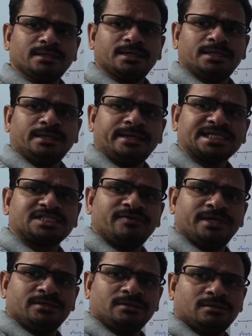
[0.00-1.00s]
in the next
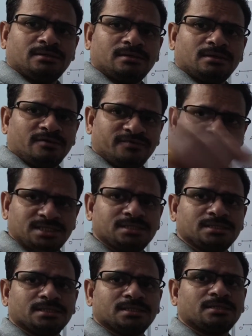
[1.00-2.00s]
video of
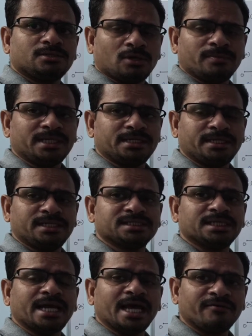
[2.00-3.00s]
this topic, that is
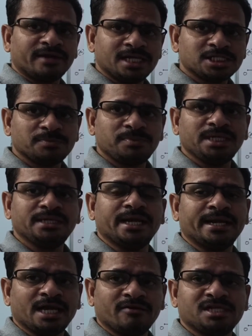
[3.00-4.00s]
average speed
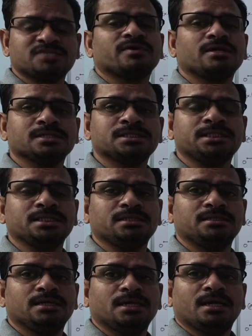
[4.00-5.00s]
and average
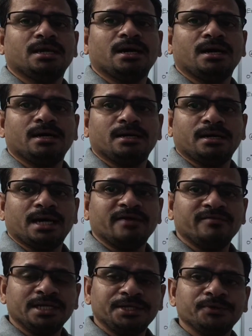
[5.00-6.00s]
velocity, I
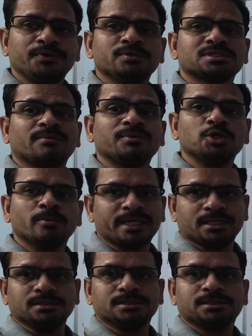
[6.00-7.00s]
will give you some
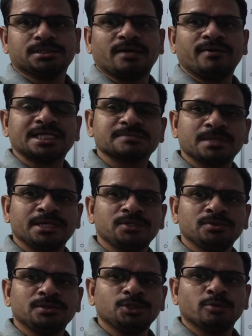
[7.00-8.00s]
numericals. I will explain
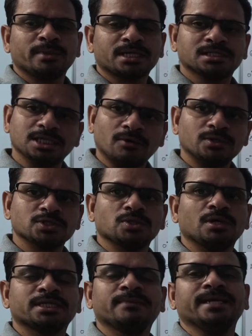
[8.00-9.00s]
you numericals, how to
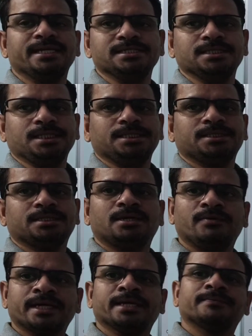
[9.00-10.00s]
solve them easily.
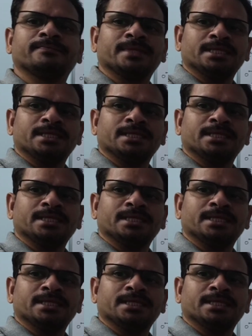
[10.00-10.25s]
Okay.